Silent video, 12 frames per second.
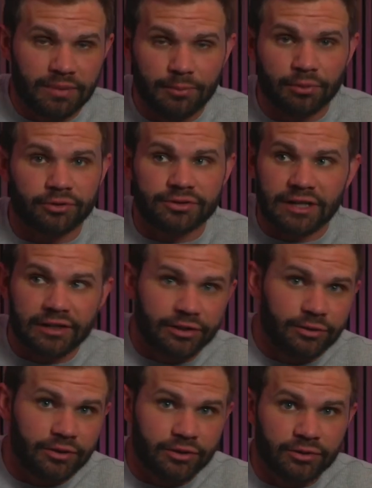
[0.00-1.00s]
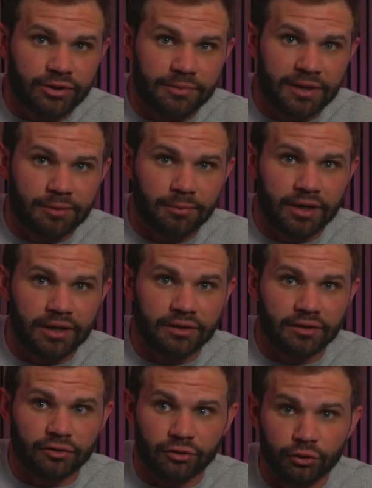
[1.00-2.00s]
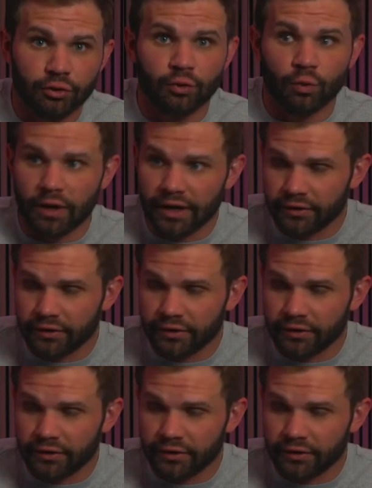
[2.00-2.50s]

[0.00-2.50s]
people are telling you that you can make money in this new way.